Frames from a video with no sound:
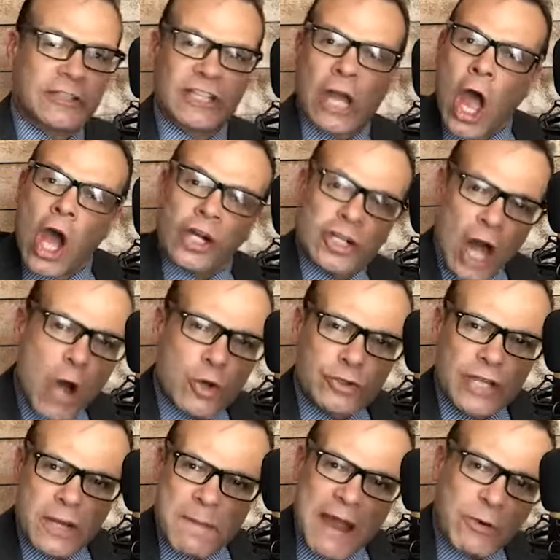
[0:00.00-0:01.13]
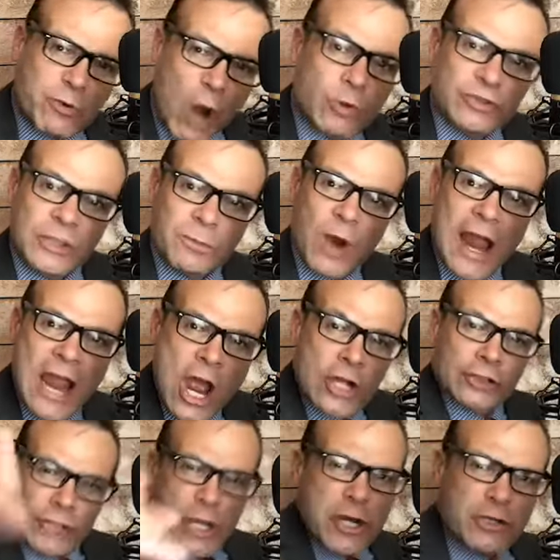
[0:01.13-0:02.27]
I close them and gross them, right?
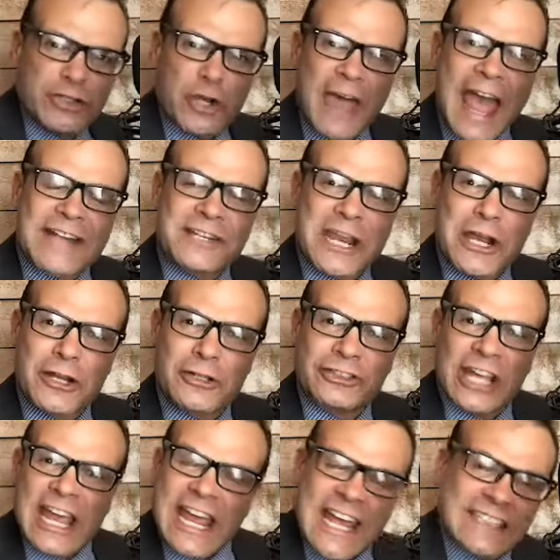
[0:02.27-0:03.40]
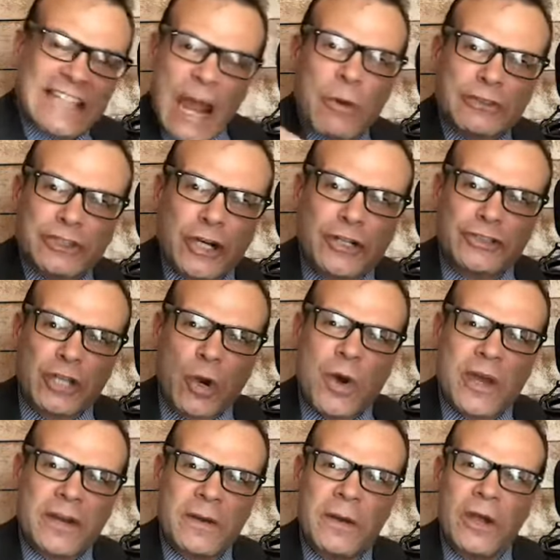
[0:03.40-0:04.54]
Do you do that, dealers? Is that what you're
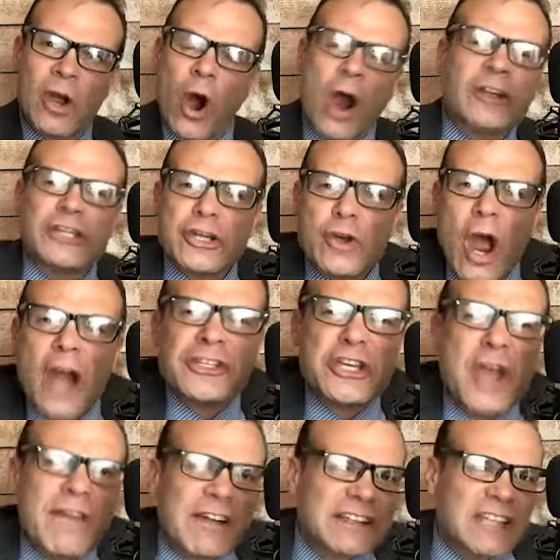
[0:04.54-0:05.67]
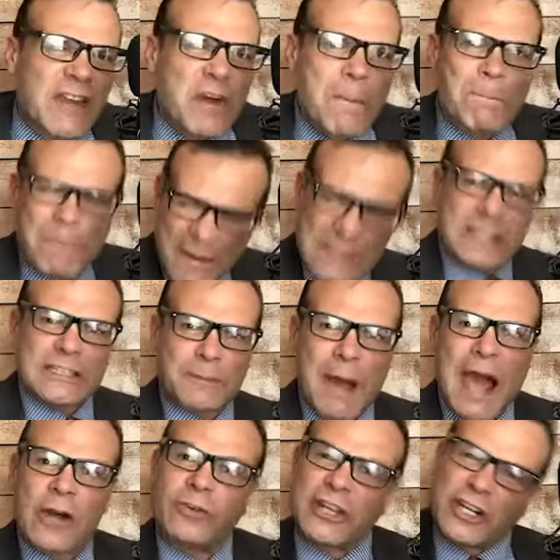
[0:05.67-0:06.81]
doing? Or do you, or do you have a different business
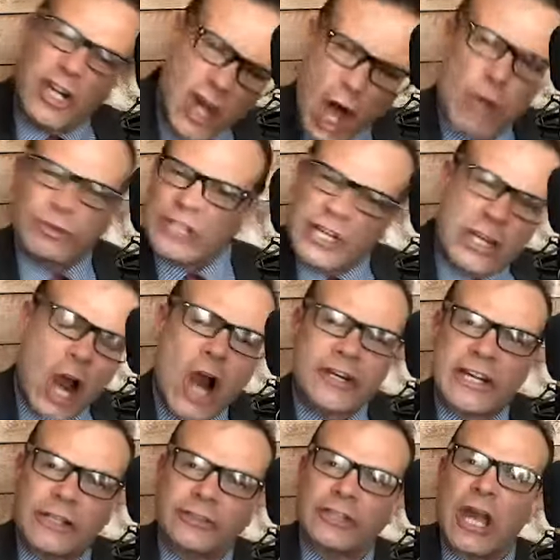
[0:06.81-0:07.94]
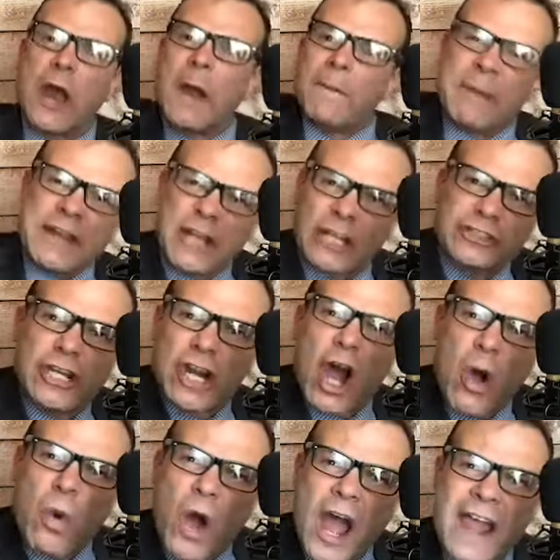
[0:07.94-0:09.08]
model than closing car deals? Because you
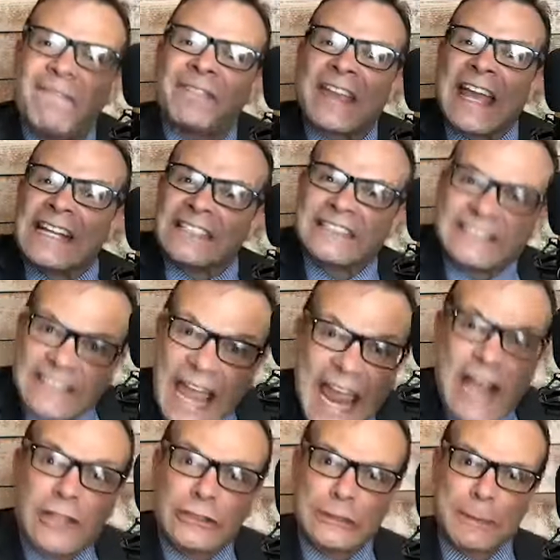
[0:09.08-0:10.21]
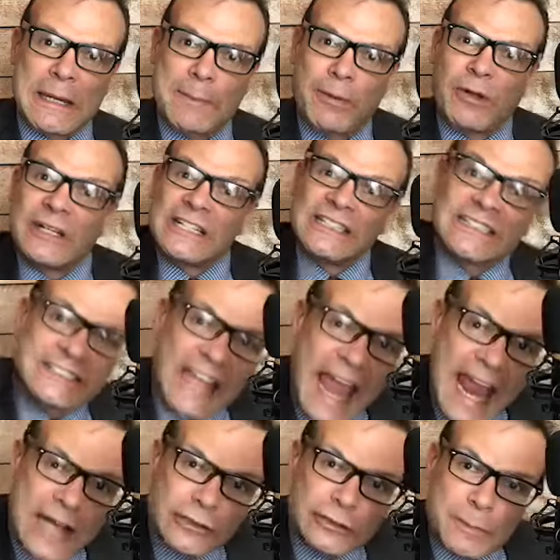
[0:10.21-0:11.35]
know what? Salespeople,
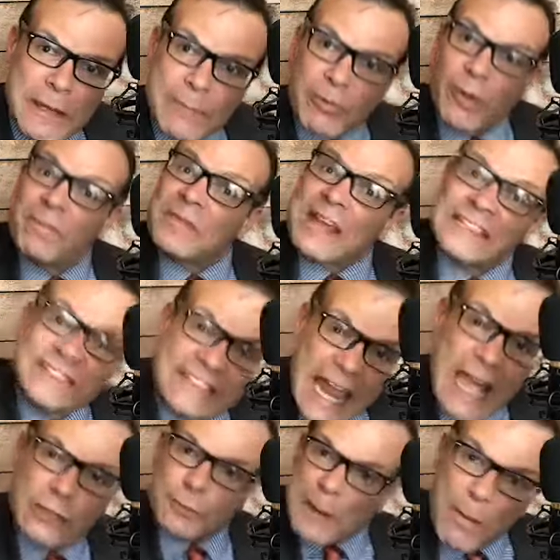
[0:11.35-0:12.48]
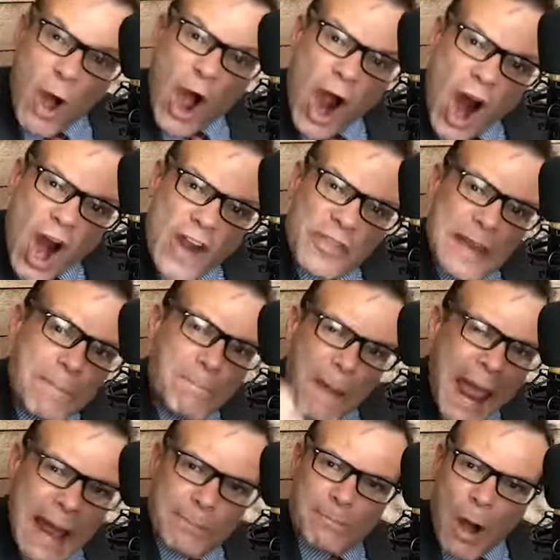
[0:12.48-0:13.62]
salespeople, salespeople are the
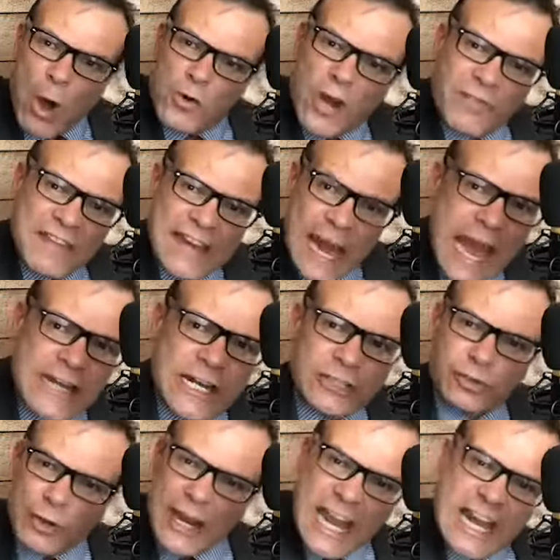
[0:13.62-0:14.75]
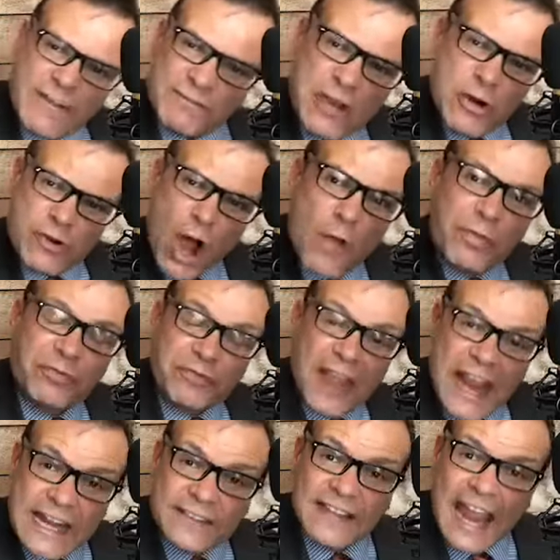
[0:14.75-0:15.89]
backbone of the industry. And if you don't
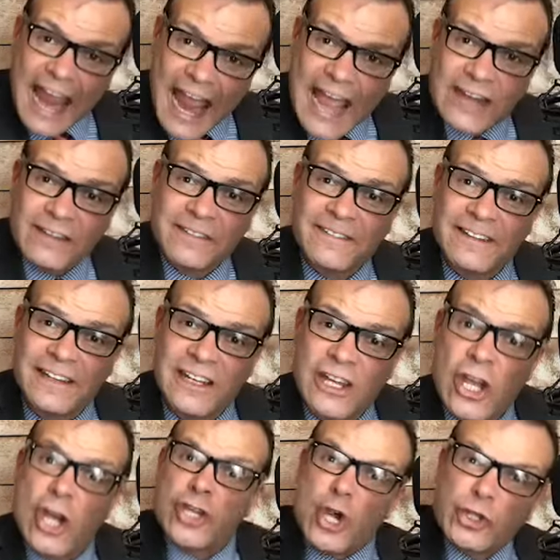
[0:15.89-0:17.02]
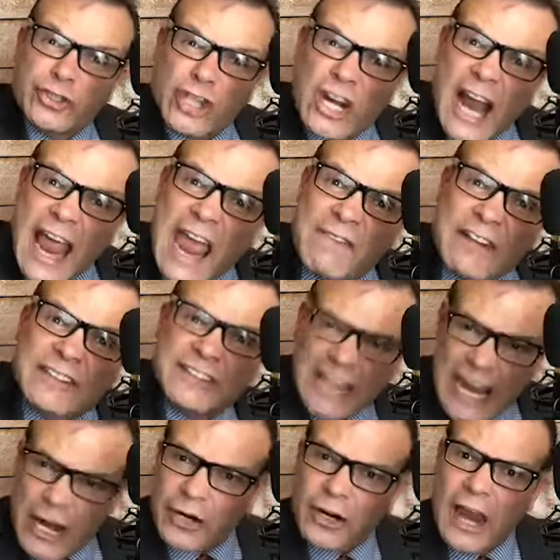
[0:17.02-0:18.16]
think that, you shouldn't have a
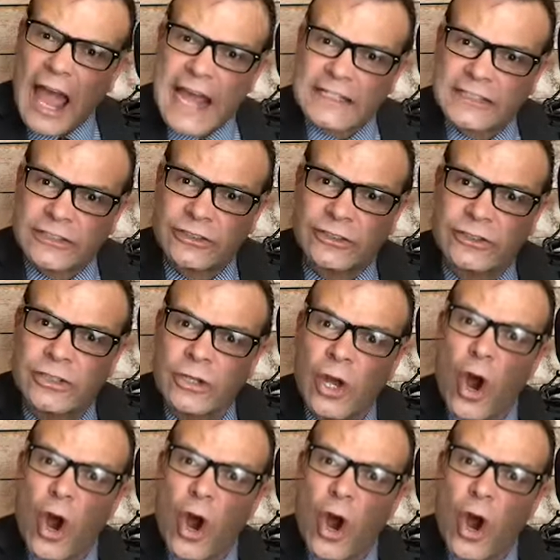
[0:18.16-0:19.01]
dealer license.